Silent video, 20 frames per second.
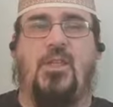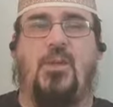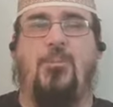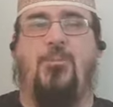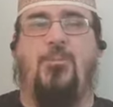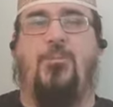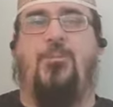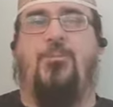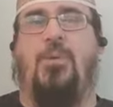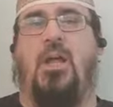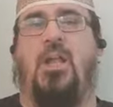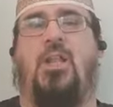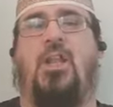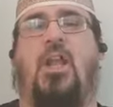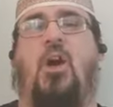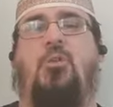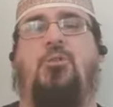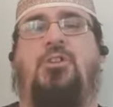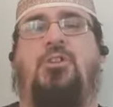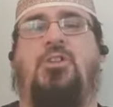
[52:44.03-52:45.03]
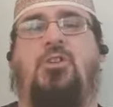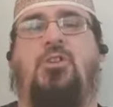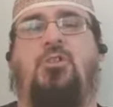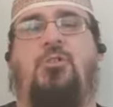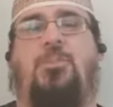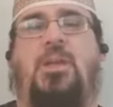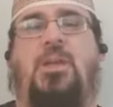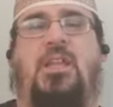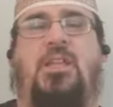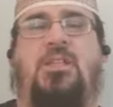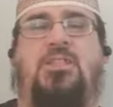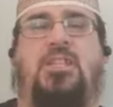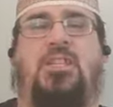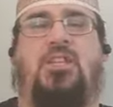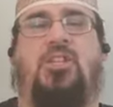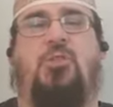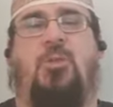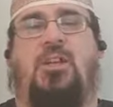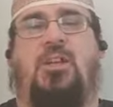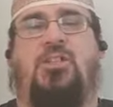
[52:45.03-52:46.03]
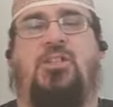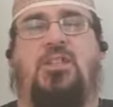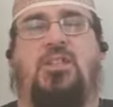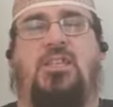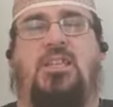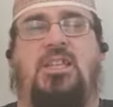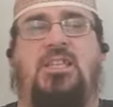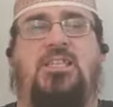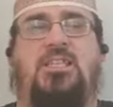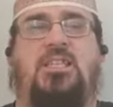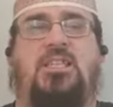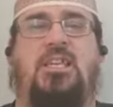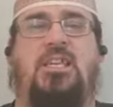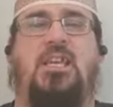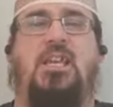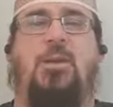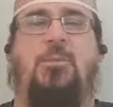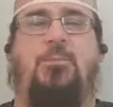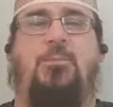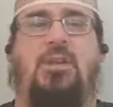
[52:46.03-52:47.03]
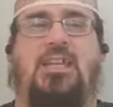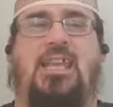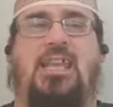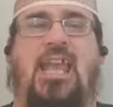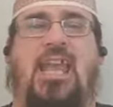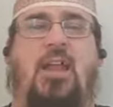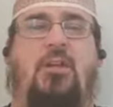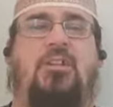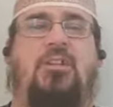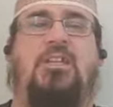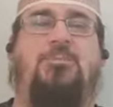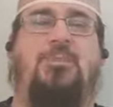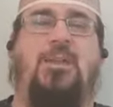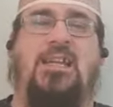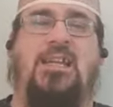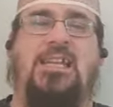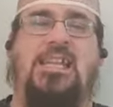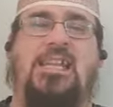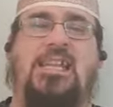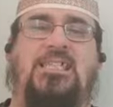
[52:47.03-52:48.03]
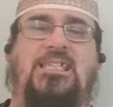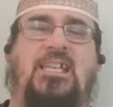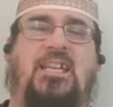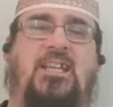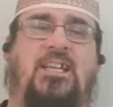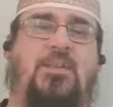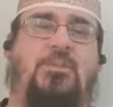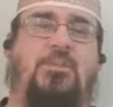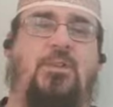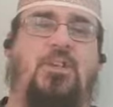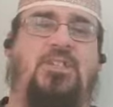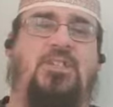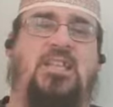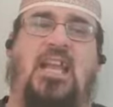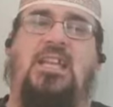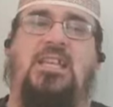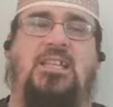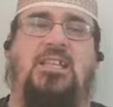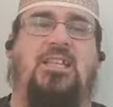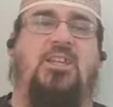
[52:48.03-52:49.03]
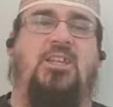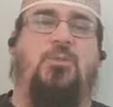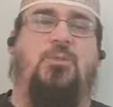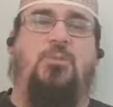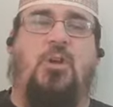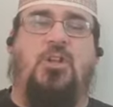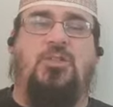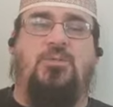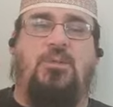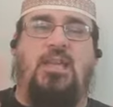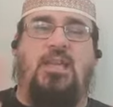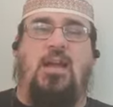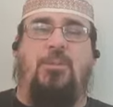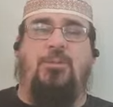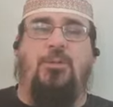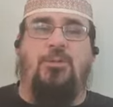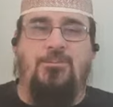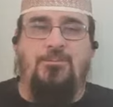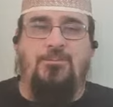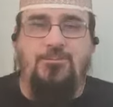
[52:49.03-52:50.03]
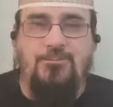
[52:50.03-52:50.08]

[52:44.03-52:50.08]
But no, the European situation is precarious politically because anything could possibly happen.